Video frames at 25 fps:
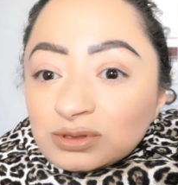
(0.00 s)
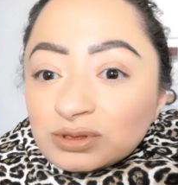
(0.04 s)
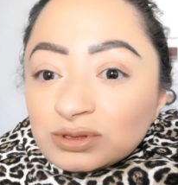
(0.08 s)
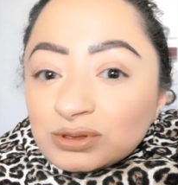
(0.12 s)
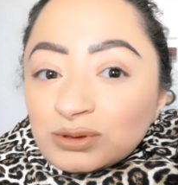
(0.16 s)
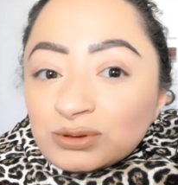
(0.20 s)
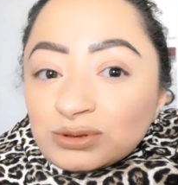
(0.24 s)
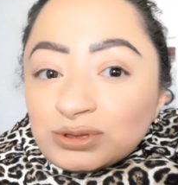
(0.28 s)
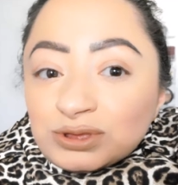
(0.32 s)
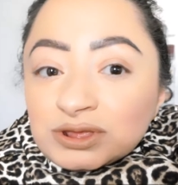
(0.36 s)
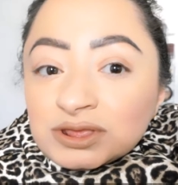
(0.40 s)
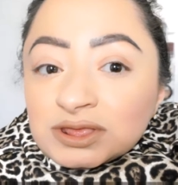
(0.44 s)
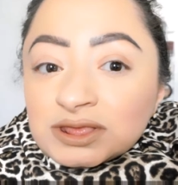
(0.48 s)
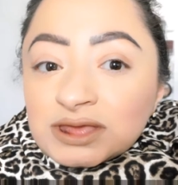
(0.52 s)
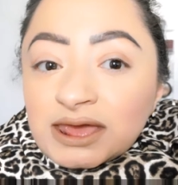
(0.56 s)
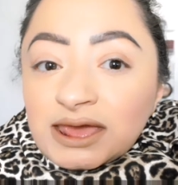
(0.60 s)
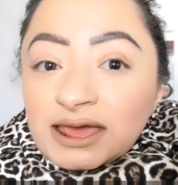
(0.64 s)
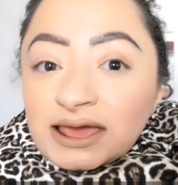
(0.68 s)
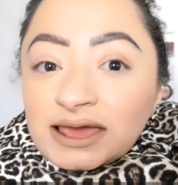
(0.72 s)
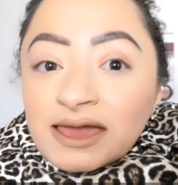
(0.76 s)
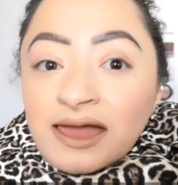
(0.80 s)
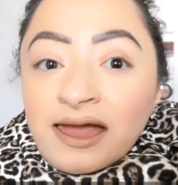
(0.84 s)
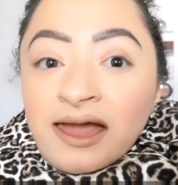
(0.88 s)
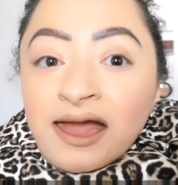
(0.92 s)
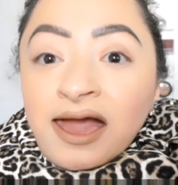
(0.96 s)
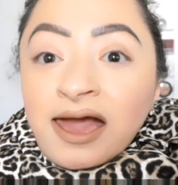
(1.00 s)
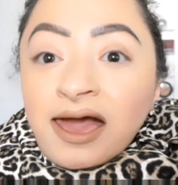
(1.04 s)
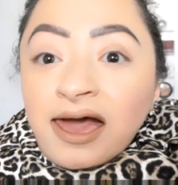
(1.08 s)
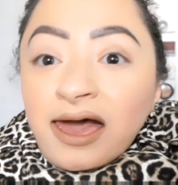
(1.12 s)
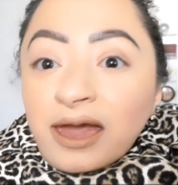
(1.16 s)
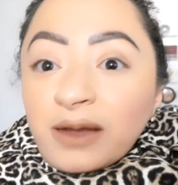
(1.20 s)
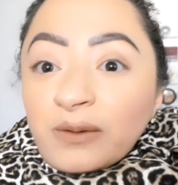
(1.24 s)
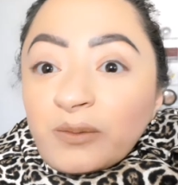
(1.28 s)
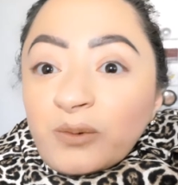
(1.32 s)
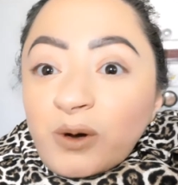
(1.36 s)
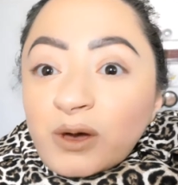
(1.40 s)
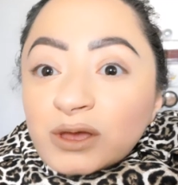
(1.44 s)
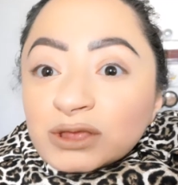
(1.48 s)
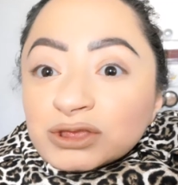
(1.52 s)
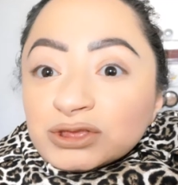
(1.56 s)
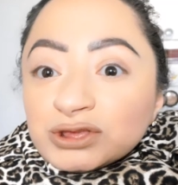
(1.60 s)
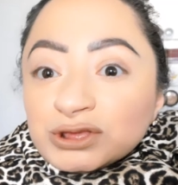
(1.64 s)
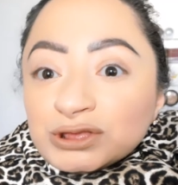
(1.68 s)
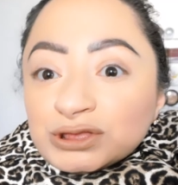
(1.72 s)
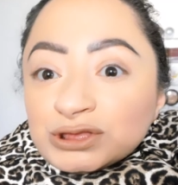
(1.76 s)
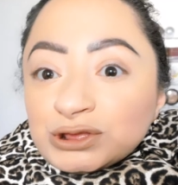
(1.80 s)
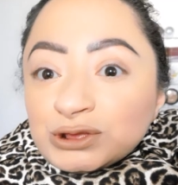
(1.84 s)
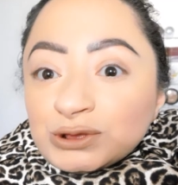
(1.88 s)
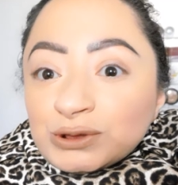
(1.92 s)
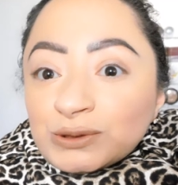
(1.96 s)
So today I want to
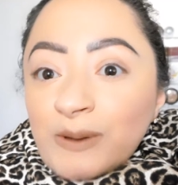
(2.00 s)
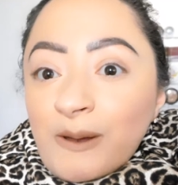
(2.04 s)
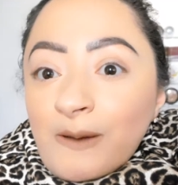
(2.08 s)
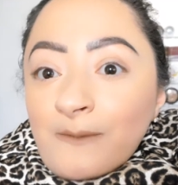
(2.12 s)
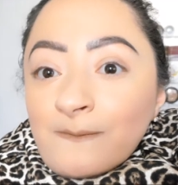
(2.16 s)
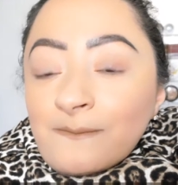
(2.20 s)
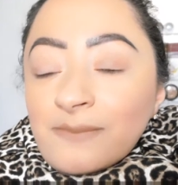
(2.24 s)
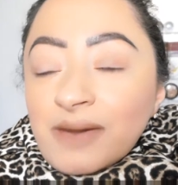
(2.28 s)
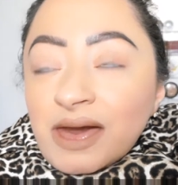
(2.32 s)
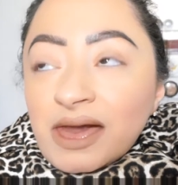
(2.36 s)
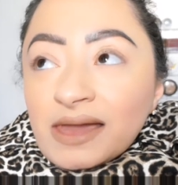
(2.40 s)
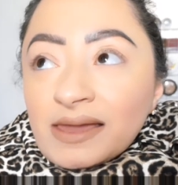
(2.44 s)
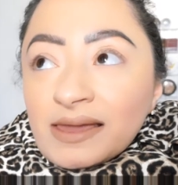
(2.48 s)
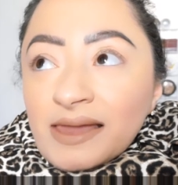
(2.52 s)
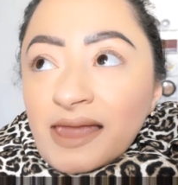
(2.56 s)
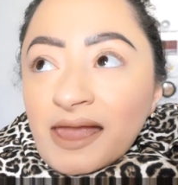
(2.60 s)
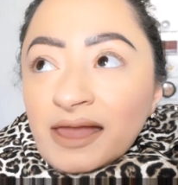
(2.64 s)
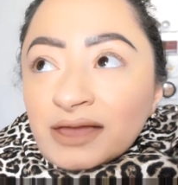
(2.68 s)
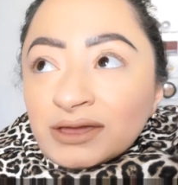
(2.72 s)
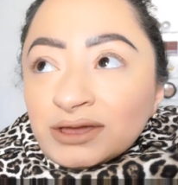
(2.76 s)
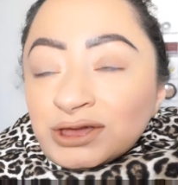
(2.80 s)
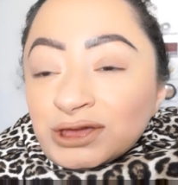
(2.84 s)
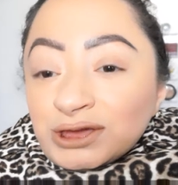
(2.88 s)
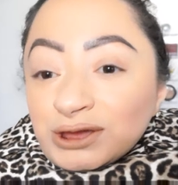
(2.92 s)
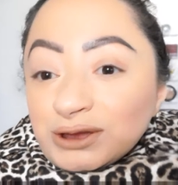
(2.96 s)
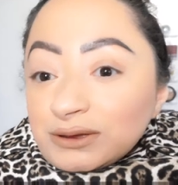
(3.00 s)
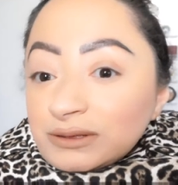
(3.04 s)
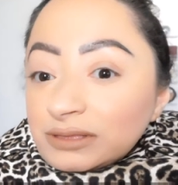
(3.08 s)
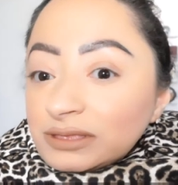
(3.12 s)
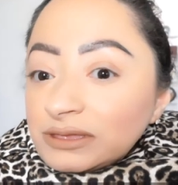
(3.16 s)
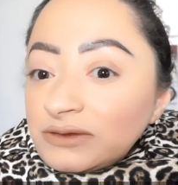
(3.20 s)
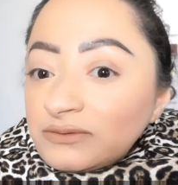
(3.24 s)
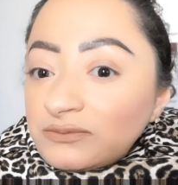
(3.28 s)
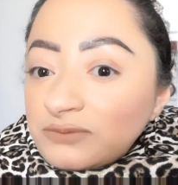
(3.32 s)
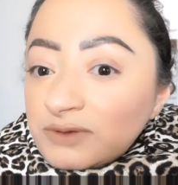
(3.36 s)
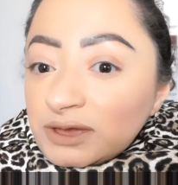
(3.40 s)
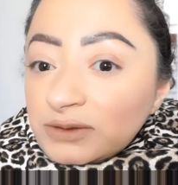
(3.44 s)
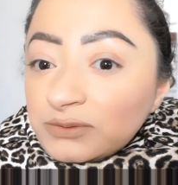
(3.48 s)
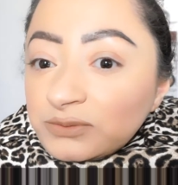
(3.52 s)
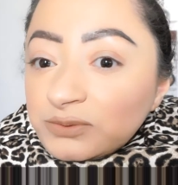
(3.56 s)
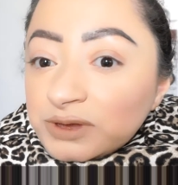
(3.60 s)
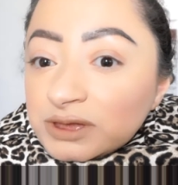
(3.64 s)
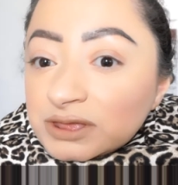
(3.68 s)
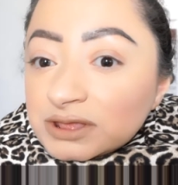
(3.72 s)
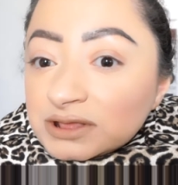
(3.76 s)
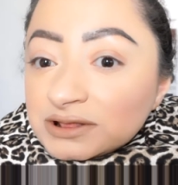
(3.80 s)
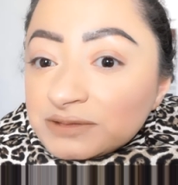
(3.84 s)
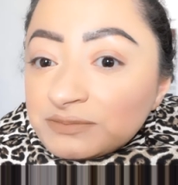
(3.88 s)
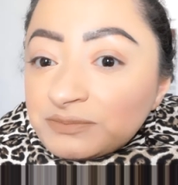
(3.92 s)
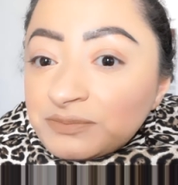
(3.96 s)
do my yearly
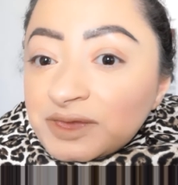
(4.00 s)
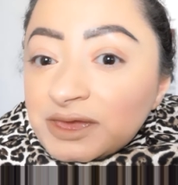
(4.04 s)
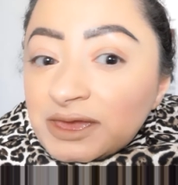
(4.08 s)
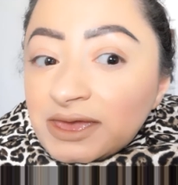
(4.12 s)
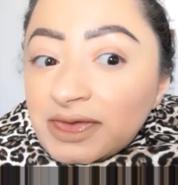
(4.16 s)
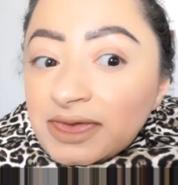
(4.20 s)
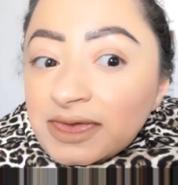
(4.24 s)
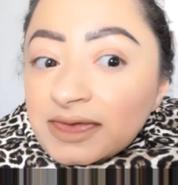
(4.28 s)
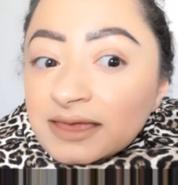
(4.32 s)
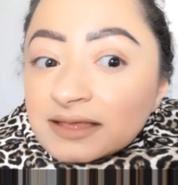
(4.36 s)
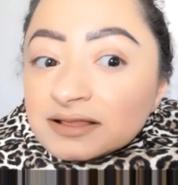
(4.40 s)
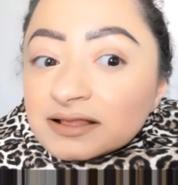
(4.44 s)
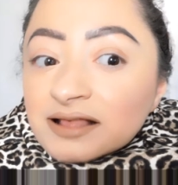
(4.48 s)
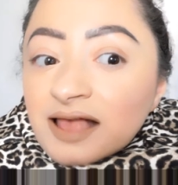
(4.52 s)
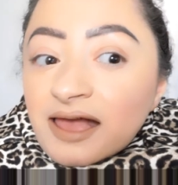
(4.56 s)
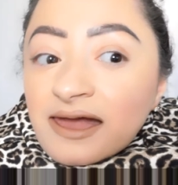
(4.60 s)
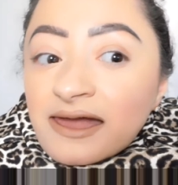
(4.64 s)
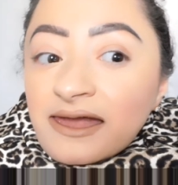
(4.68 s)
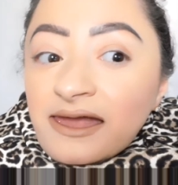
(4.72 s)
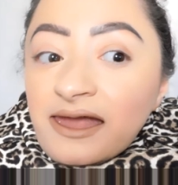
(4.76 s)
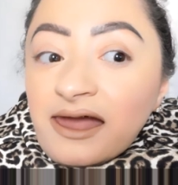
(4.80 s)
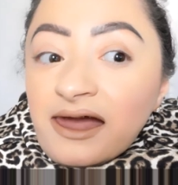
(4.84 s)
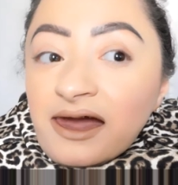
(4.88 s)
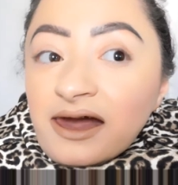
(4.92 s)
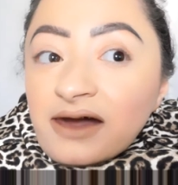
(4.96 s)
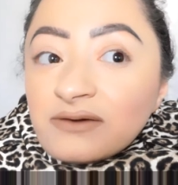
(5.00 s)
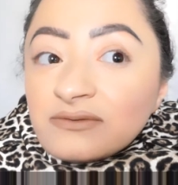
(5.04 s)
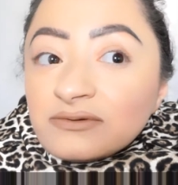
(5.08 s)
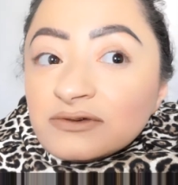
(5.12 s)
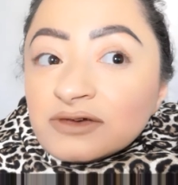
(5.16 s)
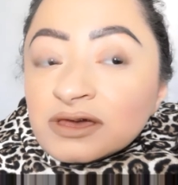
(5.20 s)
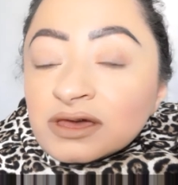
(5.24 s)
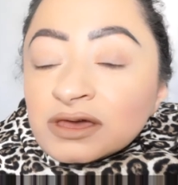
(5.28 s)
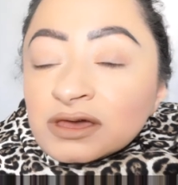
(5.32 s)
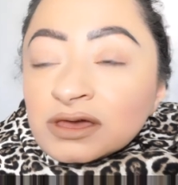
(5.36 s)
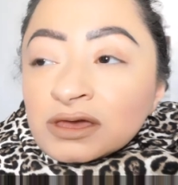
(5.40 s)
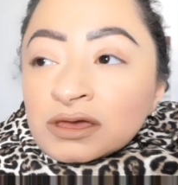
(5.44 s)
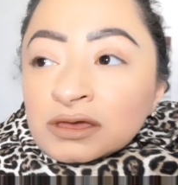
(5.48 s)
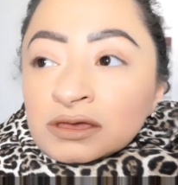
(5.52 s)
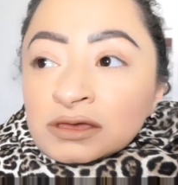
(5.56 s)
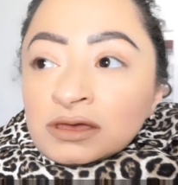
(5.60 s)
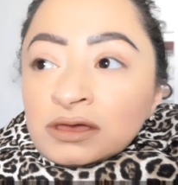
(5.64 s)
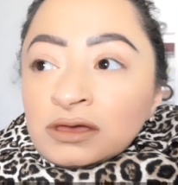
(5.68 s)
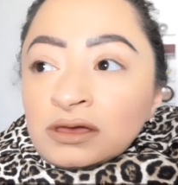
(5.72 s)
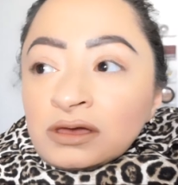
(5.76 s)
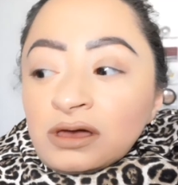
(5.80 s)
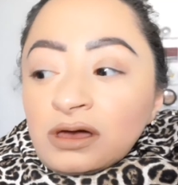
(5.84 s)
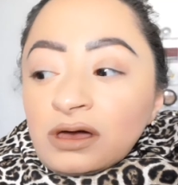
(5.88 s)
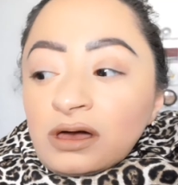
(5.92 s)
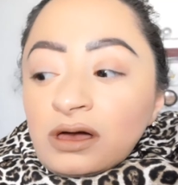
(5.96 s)
favorites because I have
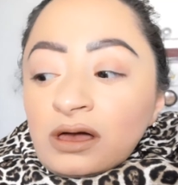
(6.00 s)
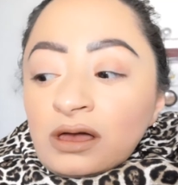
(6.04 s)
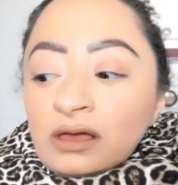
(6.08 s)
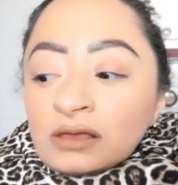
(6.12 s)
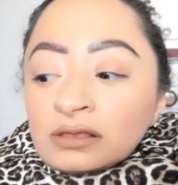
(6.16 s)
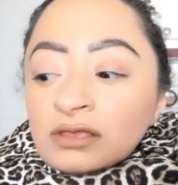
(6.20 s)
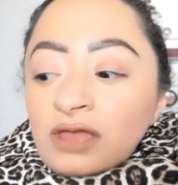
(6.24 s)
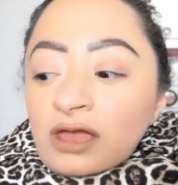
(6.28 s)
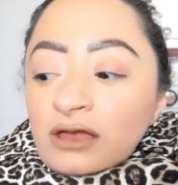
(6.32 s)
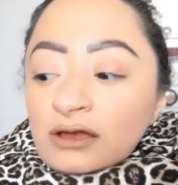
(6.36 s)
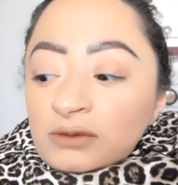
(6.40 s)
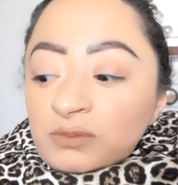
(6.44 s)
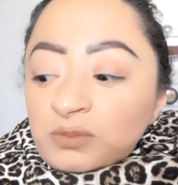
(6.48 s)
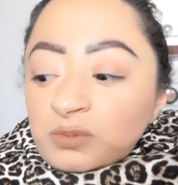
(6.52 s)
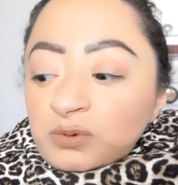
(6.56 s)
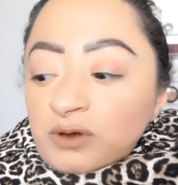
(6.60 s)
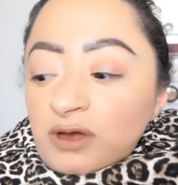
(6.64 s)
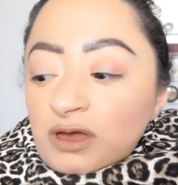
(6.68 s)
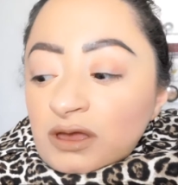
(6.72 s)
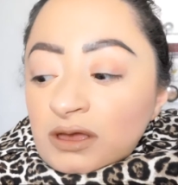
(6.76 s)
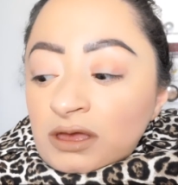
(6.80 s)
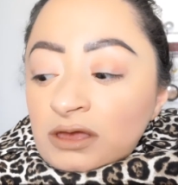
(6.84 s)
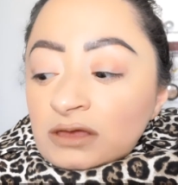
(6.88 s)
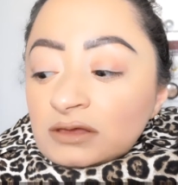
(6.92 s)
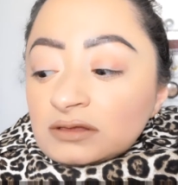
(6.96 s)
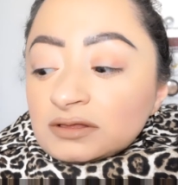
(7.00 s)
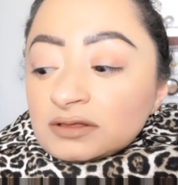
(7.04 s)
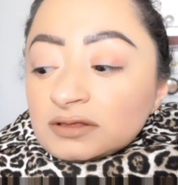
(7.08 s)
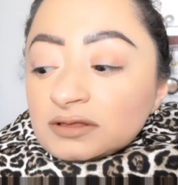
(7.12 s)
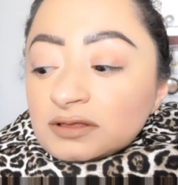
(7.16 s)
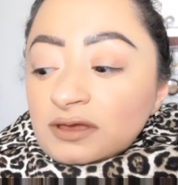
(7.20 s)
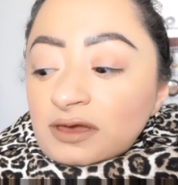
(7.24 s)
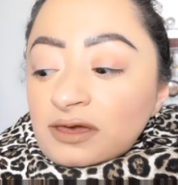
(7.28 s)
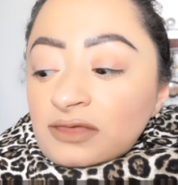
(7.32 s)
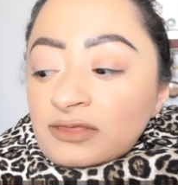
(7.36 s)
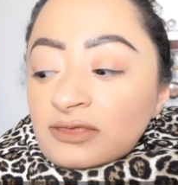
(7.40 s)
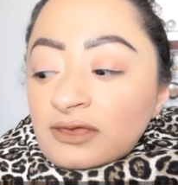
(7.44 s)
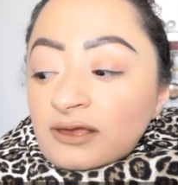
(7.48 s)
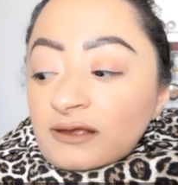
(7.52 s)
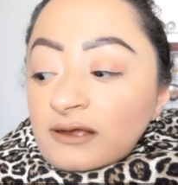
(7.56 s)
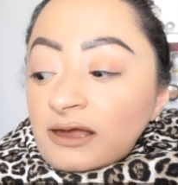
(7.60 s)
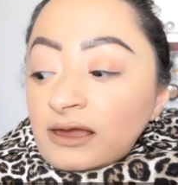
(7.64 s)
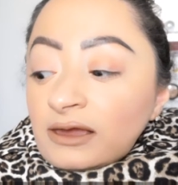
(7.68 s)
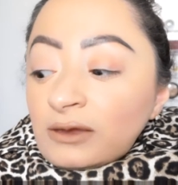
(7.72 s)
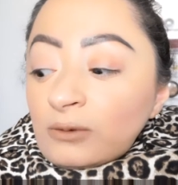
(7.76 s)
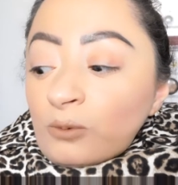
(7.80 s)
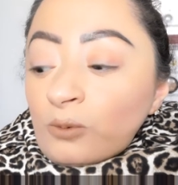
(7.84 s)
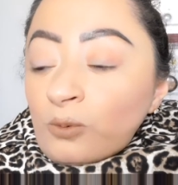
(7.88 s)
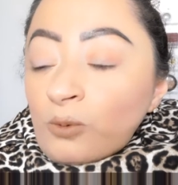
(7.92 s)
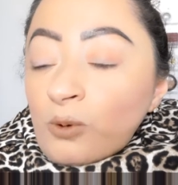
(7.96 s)
a lot of products that
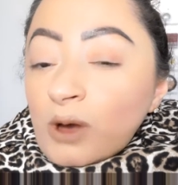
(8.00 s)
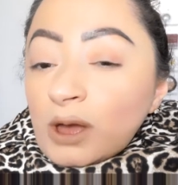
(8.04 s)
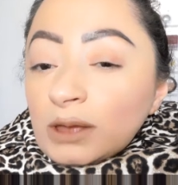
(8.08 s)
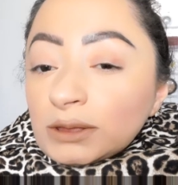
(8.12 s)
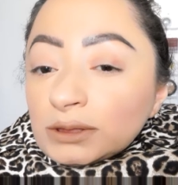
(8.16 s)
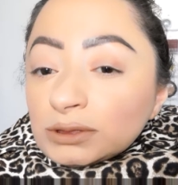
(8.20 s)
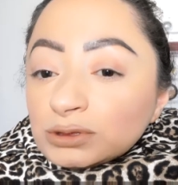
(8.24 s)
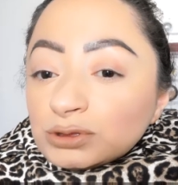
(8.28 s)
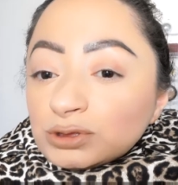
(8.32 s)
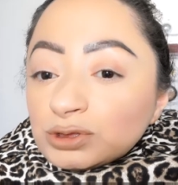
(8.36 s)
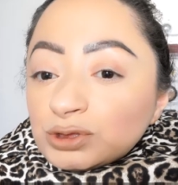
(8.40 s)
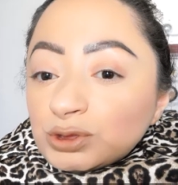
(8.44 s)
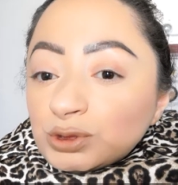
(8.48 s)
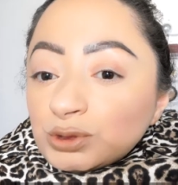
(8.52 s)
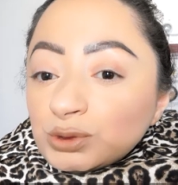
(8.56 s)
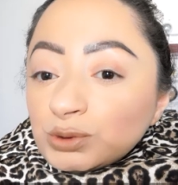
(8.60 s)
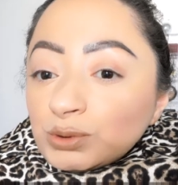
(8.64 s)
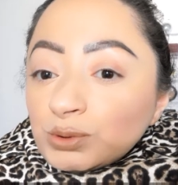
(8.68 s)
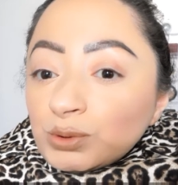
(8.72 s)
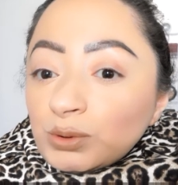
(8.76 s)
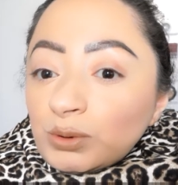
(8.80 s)
I want to